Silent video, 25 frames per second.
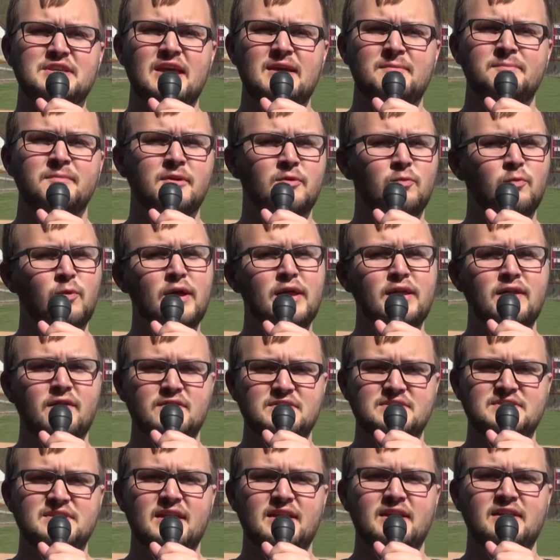game but a win in
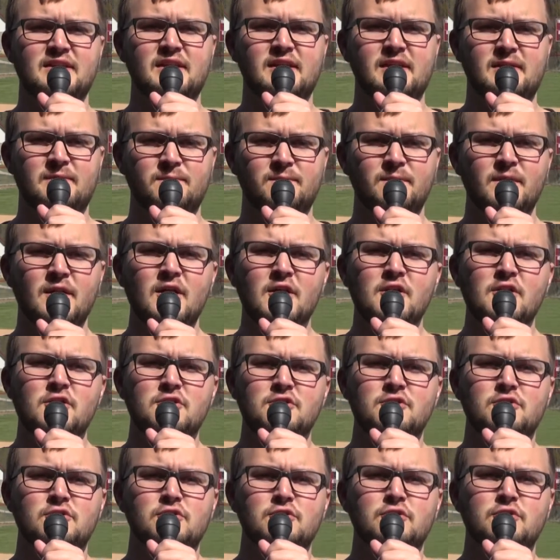the second game.
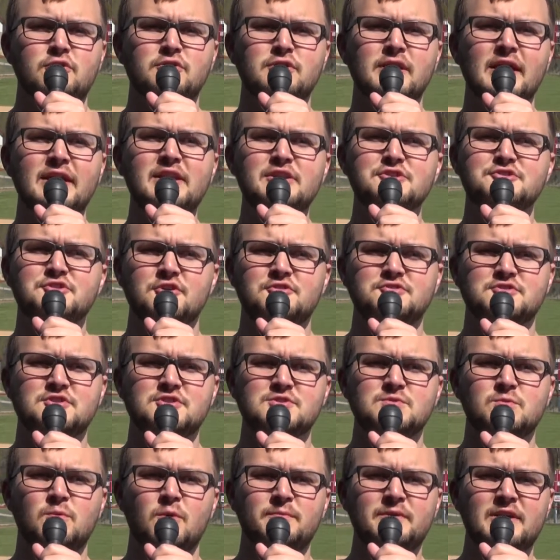Your Lady
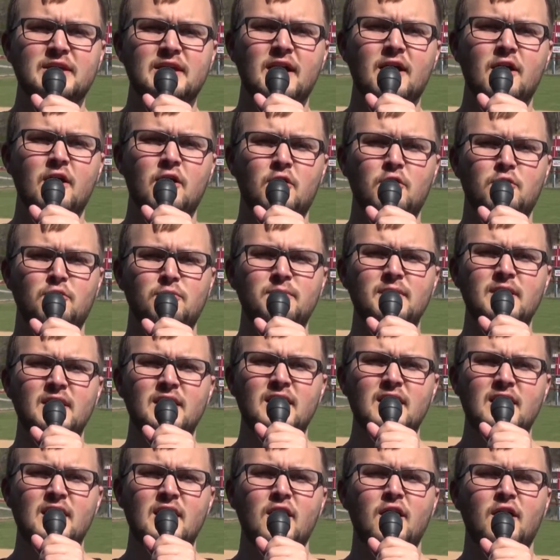Trojans will be at home
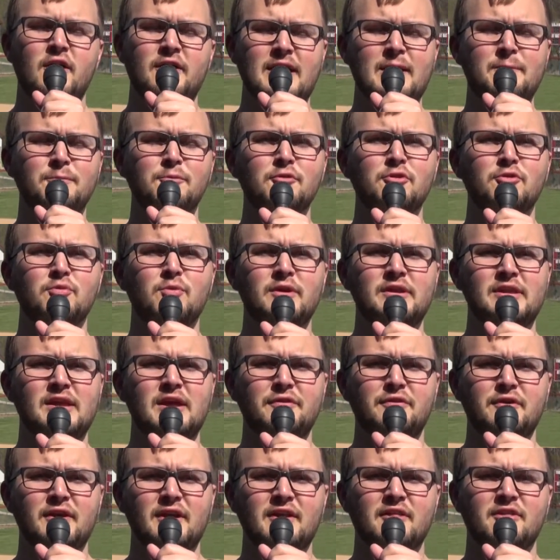on April
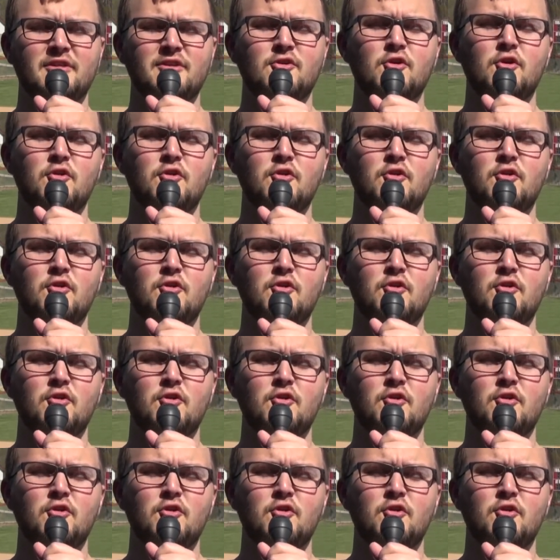20th against